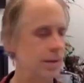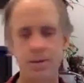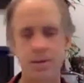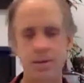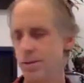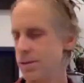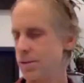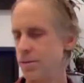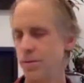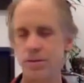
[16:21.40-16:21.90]

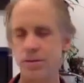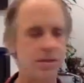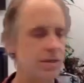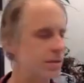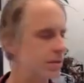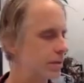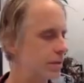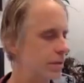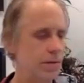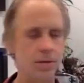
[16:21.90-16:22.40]
So we'll
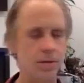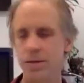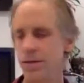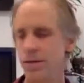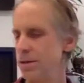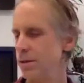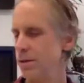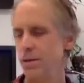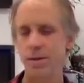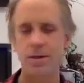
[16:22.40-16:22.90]
just do
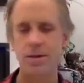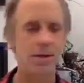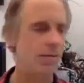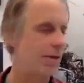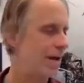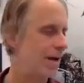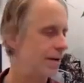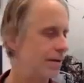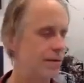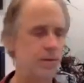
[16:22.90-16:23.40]

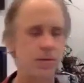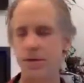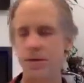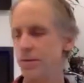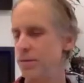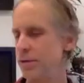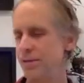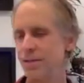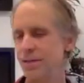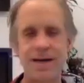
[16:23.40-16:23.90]
around
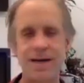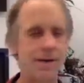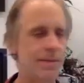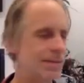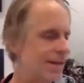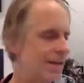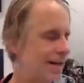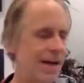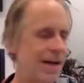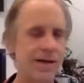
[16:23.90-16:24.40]
21 times,
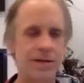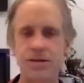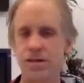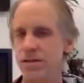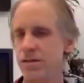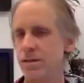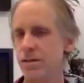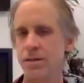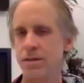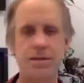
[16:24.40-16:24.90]
and I'll
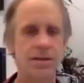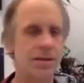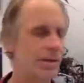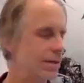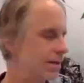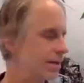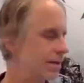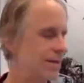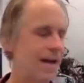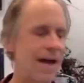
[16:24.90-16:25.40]
just
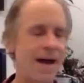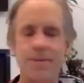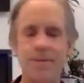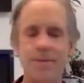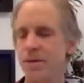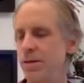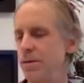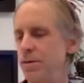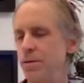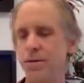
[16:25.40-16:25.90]
stop
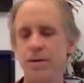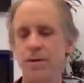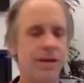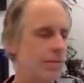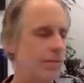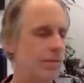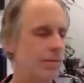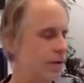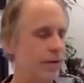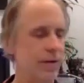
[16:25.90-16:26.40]
you, and then
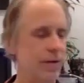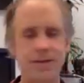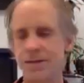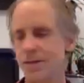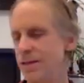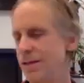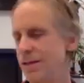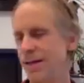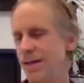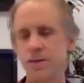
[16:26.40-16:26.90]
we'll go on to
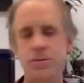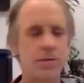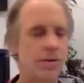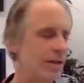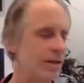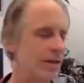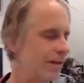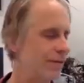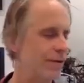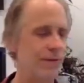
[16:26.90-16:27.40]
the next one.
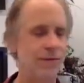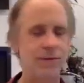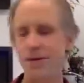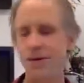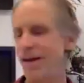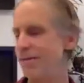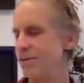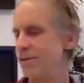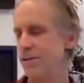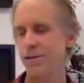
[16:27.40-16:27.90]
Even if you
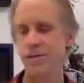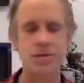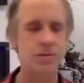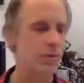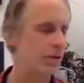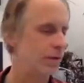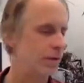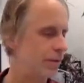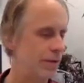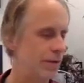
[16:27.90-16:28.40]
haven't done
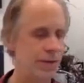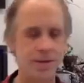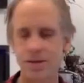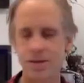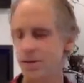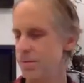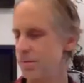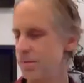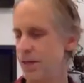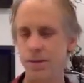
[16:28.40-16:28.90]
21, it
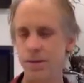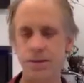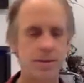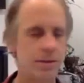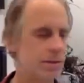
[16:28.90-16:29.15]
doesn't matter.